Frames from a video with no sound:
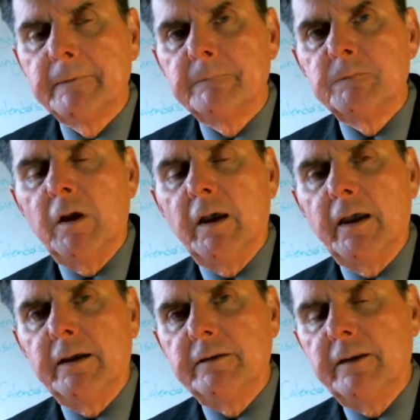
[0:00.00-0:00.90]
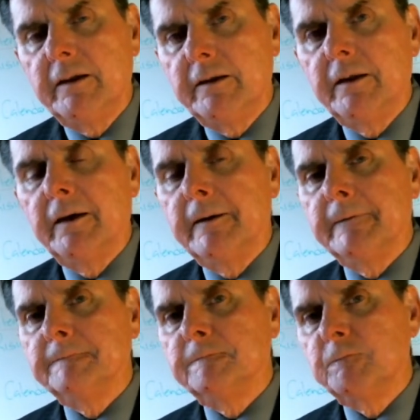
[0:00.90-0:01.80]
and then
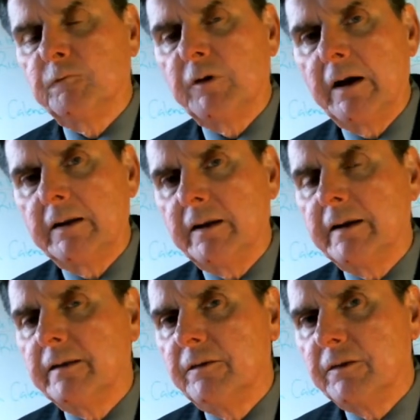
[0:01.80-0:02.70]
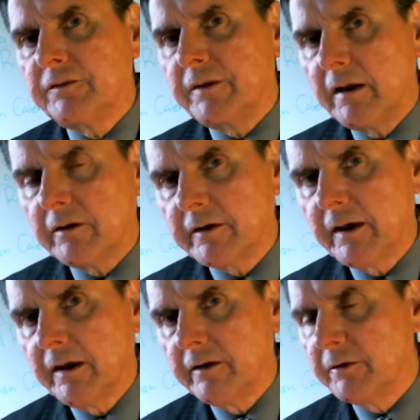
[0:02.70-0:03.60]
finally the stellar
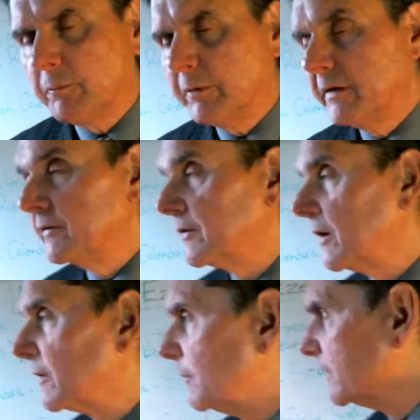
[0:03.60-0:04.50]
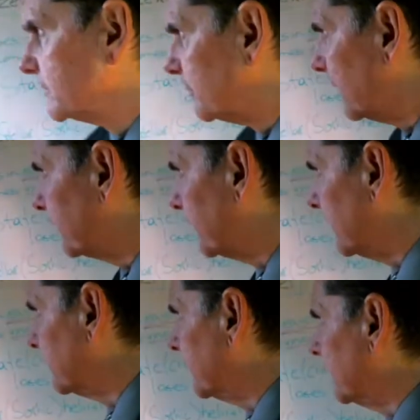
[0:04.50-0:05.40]
calendar. We didn't talk much about
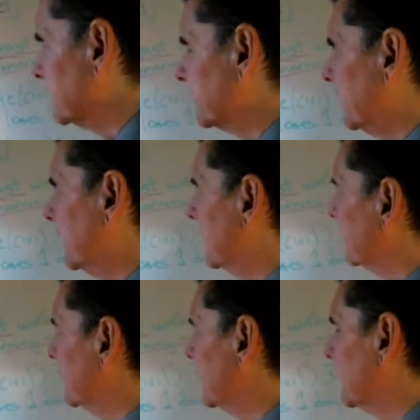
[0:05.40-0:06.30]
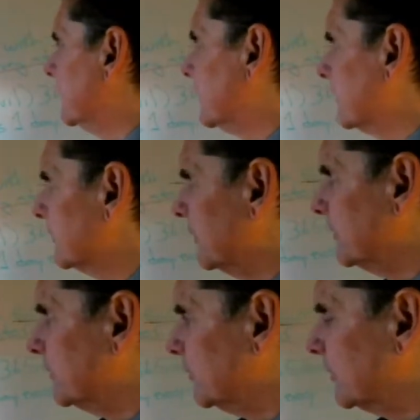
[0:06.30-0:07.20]
that at that time, so I
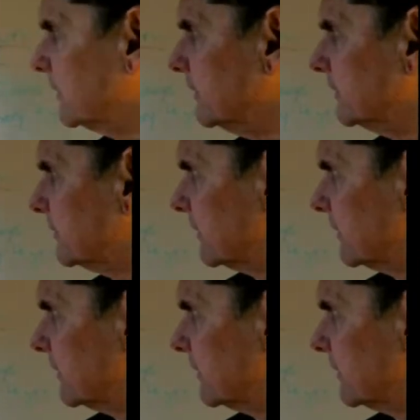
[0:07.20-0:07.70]
knew we were going to talk